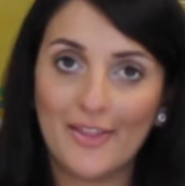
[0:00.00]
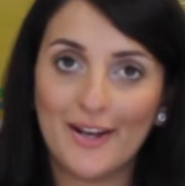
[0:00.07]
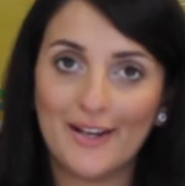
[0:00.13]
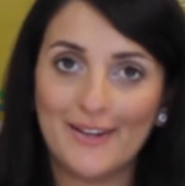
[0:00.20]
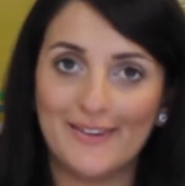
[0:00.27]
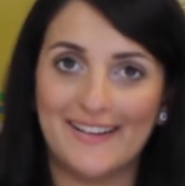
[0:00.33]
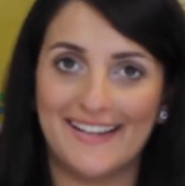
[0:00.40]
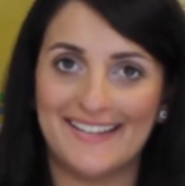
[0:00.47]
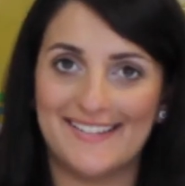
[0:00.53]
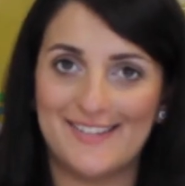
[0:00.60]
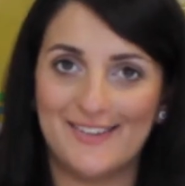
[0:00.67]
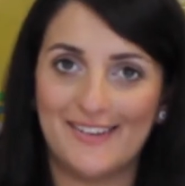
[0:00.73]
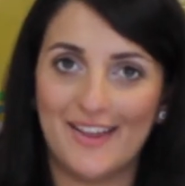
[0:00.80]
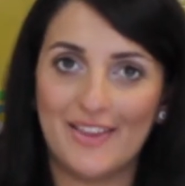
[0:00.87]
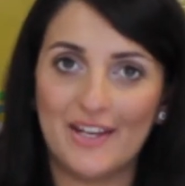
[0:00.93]
that
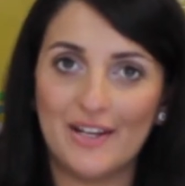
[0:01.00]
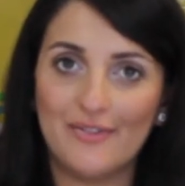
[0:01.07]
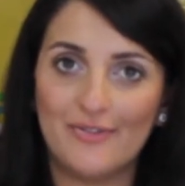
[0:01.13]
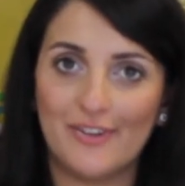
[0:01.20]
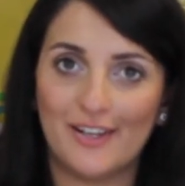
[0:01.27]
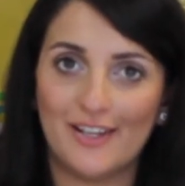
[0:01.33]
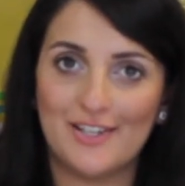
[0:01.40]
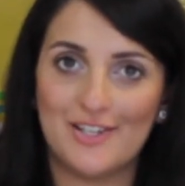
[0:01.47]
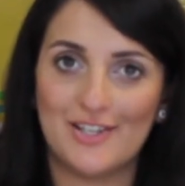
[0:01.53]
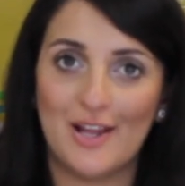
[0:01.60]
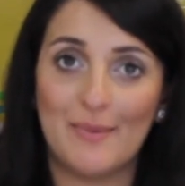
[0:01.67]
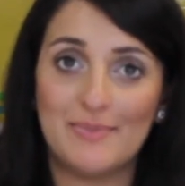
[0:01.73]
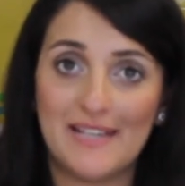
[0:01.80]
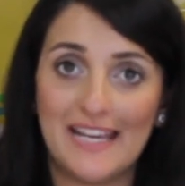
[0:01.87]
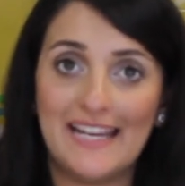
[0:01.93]
I finished
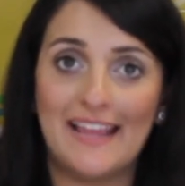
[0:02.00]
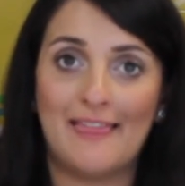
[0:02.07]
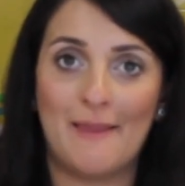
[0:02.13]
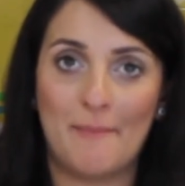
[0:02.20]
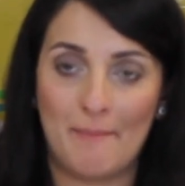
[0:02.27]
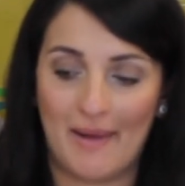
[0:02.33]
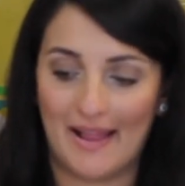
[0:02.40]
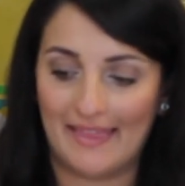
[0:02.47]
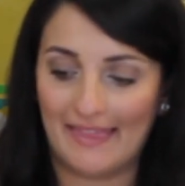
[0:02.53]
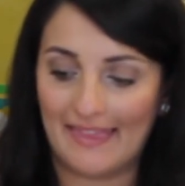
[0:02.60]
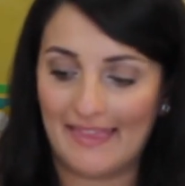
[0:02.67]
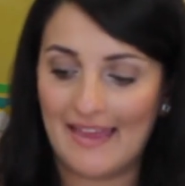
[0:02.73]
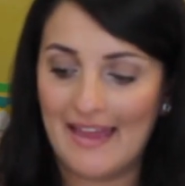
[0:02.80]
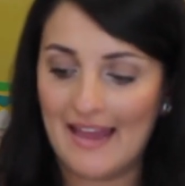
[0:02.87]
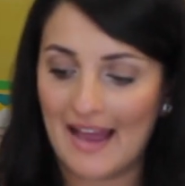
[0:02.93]
updating the month,
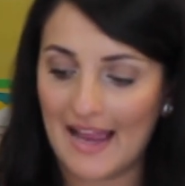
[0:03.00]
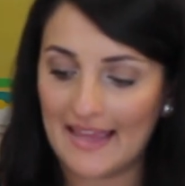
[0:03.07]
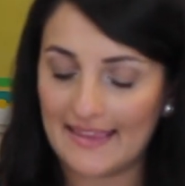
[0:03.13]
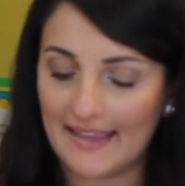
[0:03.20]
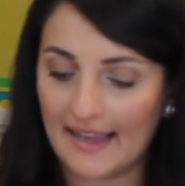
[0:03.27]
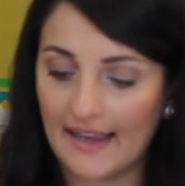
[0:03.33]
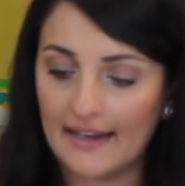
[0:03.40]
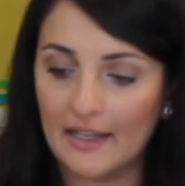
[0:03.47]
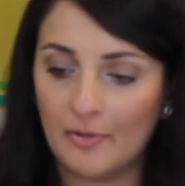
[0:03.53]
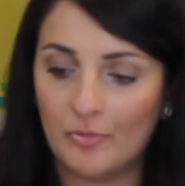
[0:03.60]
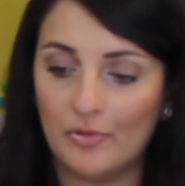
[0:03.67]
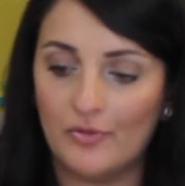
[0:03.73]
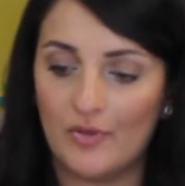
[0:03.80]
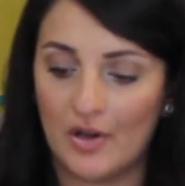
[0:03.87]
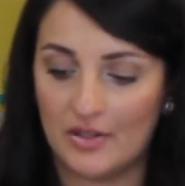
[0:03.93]
I think I can
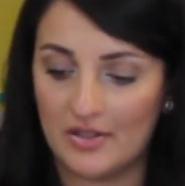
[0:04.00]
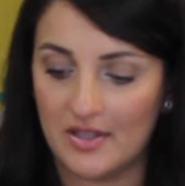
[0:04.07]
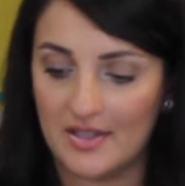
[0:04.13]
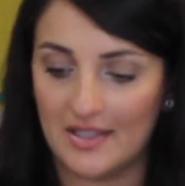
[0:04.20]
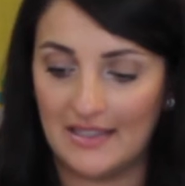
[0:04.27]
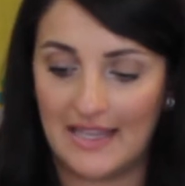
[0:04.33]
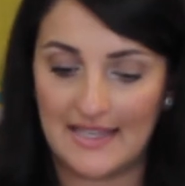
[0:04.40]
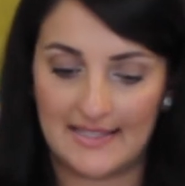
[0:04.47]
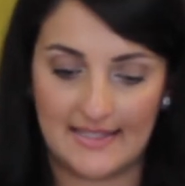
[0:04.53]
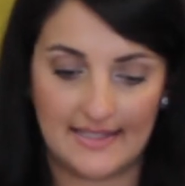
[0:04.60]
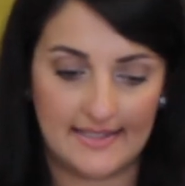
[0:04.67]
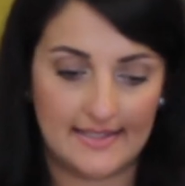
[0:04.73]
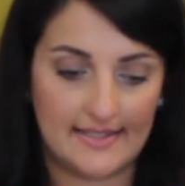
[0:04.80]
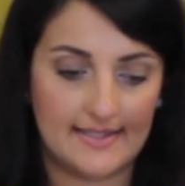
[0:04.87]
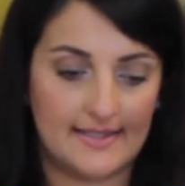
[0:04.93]
move on to the
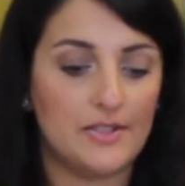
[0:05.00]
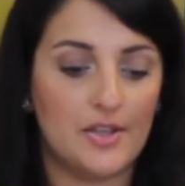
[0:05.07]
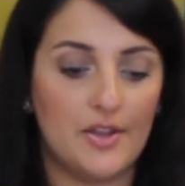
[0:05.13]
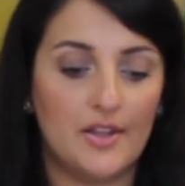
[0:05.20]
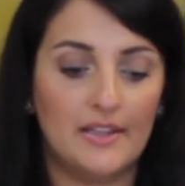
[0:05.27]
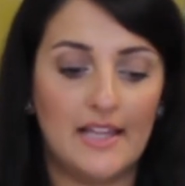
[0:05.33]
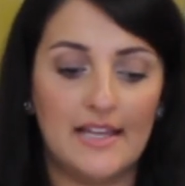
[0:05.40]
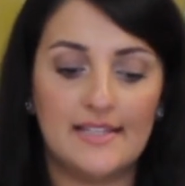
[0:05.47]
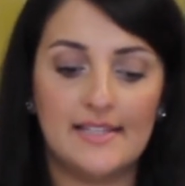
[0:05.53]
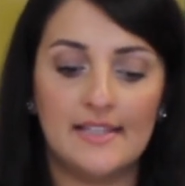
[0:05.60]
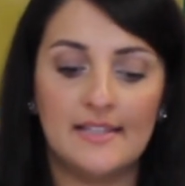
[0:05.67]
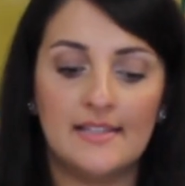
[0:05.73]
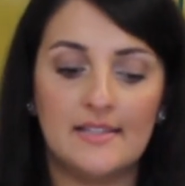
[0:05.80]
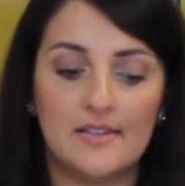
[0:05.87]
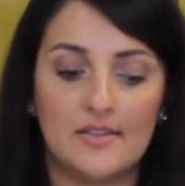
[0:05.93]
lessons. So the
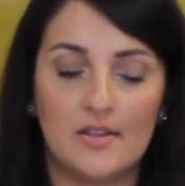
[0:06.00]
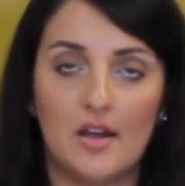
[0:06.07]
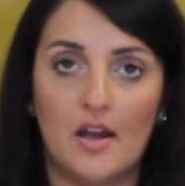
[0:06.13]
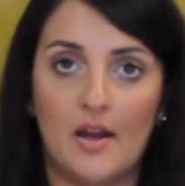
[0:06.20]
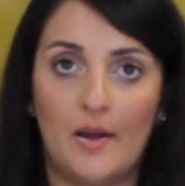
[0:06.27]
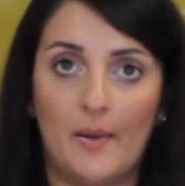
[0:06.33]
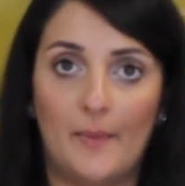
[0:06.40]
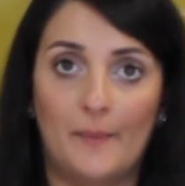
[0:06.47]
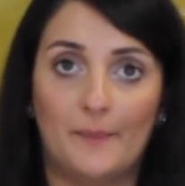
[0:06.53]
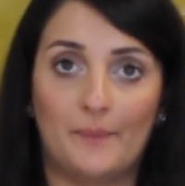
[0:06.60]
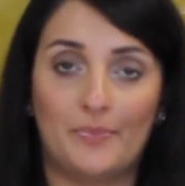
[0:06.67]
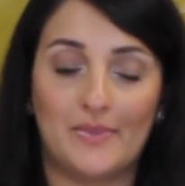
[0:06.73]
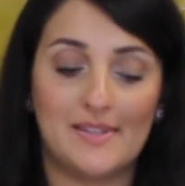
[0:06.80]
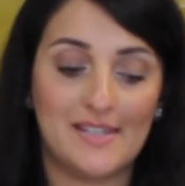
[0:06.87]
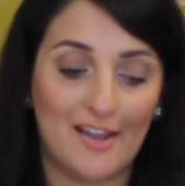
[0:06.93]
lessons
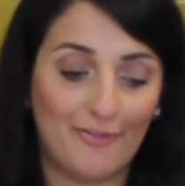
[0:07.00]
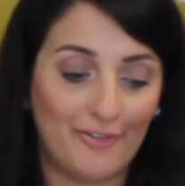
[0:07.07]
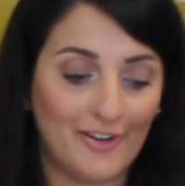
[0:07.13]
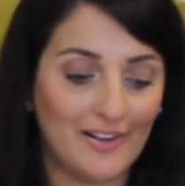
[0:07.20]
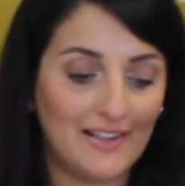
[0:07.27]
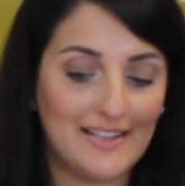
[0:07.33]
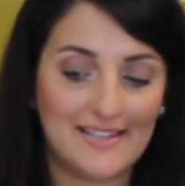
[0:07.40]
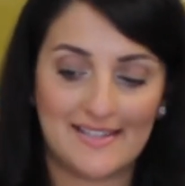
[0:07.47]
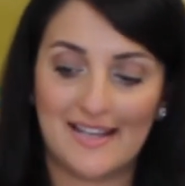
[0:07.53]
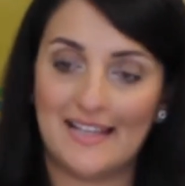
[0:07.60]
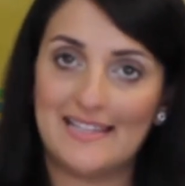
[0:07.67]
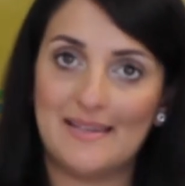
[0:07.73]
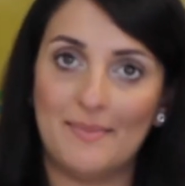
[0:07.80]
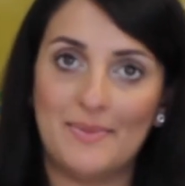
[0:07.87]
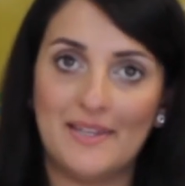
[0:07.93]
definitely is
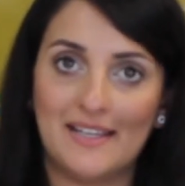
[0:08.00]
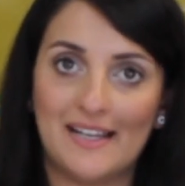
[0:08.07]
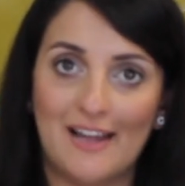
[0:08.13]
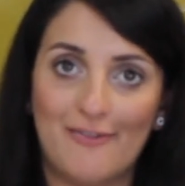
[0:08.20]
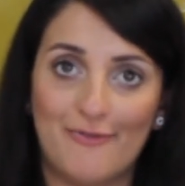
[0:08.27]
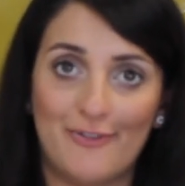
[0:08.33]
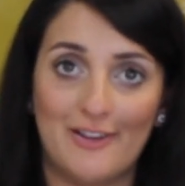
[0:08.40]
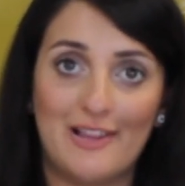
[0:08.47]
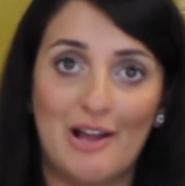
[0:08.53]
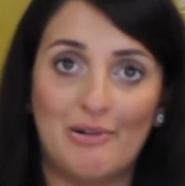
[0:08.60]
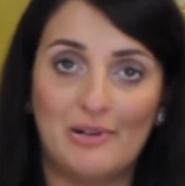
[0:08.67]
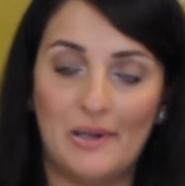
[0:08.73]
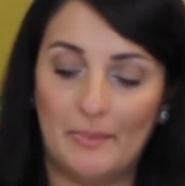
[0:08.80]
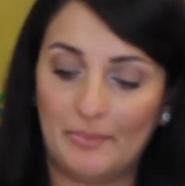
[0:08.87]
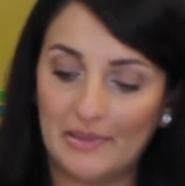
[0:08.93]
not something I fill
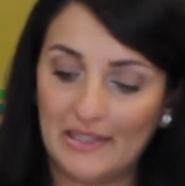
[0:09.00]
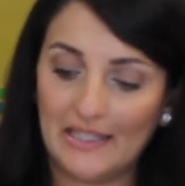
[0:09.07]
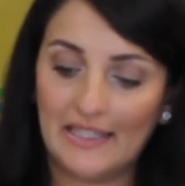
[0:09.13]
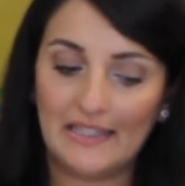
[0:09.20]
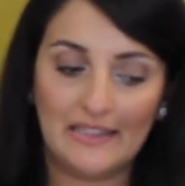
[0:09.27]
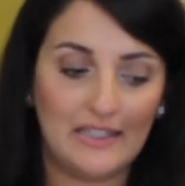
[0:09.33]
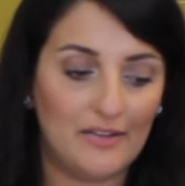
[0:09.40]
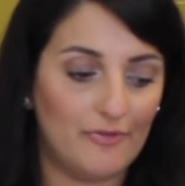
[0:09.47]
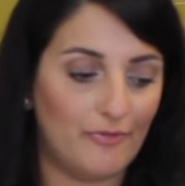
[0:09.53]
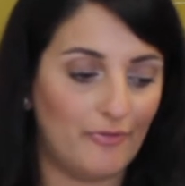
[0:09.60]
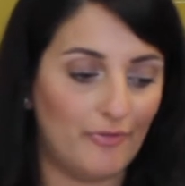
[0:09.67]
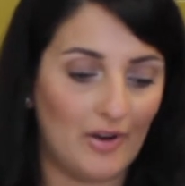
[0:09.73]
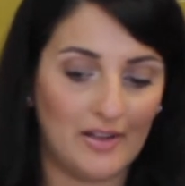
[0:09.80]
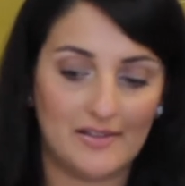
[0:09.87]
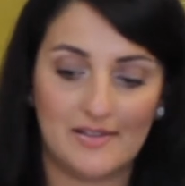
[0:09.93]
out completely
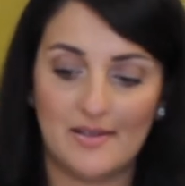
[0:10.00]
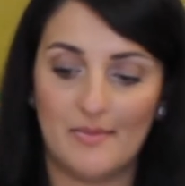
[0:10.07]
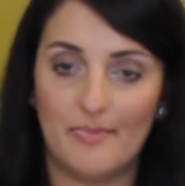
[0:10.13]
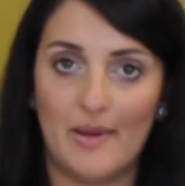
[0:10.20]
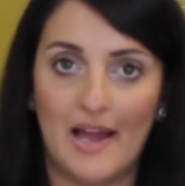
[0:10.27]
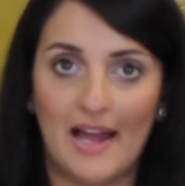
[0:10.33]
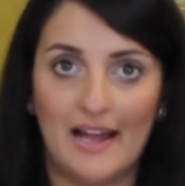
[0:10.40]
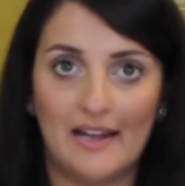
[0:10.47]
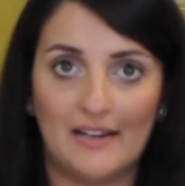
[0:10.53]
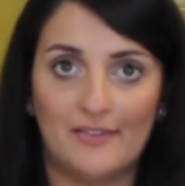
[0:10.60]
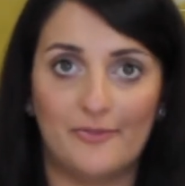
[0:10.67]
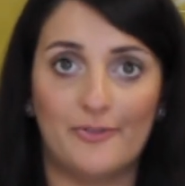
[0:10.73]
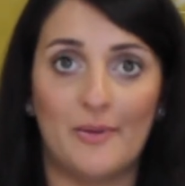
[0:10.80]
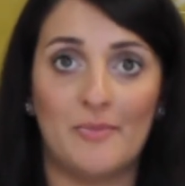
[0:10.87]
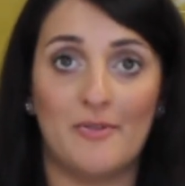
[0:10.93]
front to back
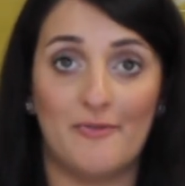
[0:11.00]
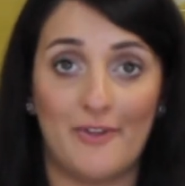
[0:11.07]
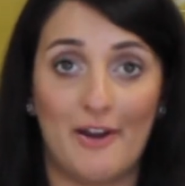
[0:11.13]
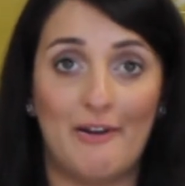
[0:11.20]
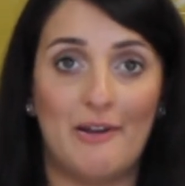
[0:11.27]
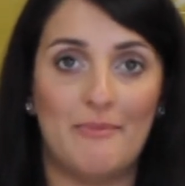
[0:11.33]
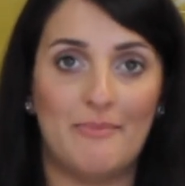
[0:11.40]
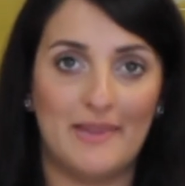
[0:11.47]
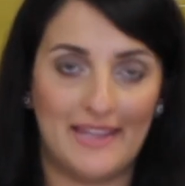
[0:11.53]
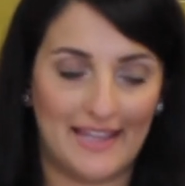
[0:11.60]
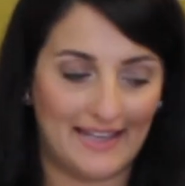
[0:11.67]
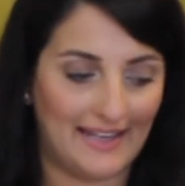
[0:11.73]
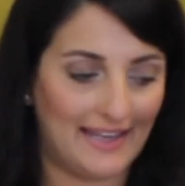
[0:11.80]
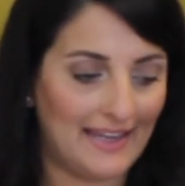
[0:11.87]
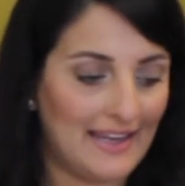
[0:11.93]
from the very
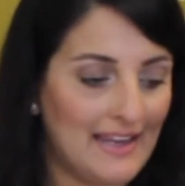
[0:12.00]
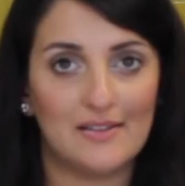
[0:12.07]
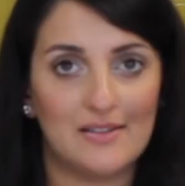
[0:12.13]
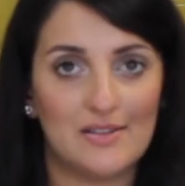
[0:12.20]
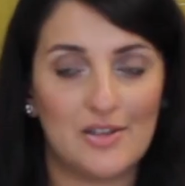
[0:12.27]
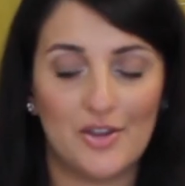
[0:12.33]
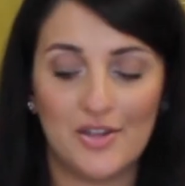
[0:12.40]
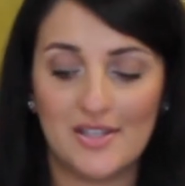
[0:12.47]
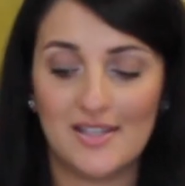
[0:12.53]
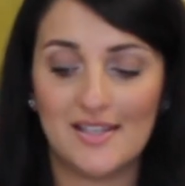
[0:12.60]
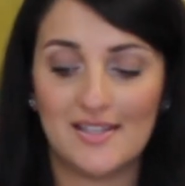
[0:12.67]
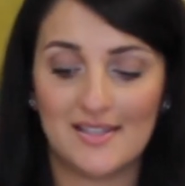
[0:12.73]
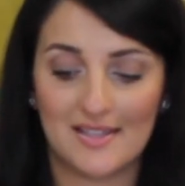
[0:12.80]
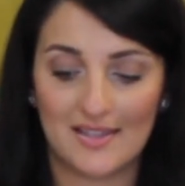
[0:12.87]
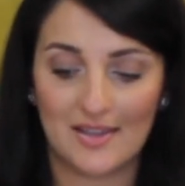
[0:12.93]
beginning. So this
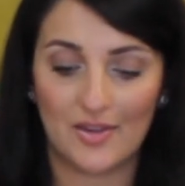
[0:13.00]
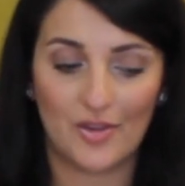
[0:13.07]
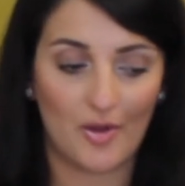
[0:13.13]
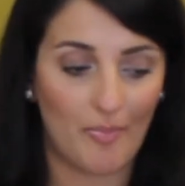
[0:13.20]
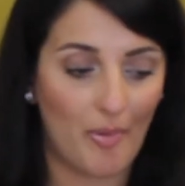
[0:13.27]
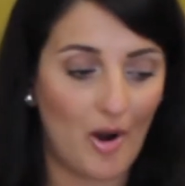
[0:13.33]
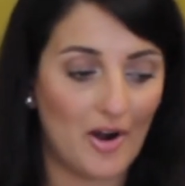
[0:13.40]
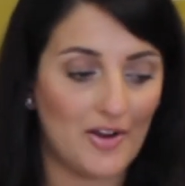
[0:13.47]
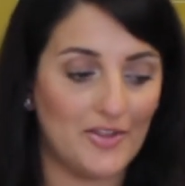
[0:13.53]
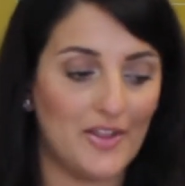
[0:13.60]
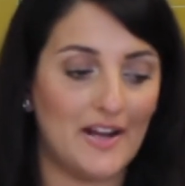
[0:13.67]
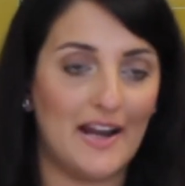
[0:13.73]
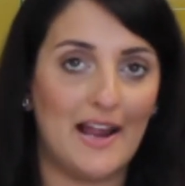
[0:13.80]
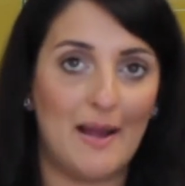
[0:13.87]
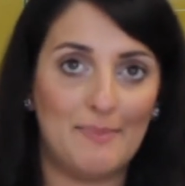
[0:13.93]
is the part
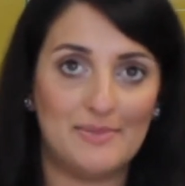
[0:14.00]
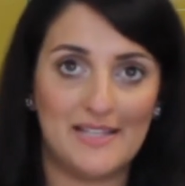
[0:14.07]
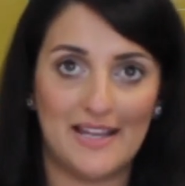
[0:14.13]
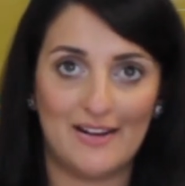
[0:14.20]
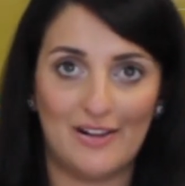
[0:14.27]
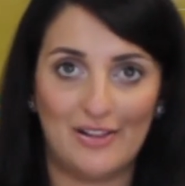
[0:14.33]
that I update a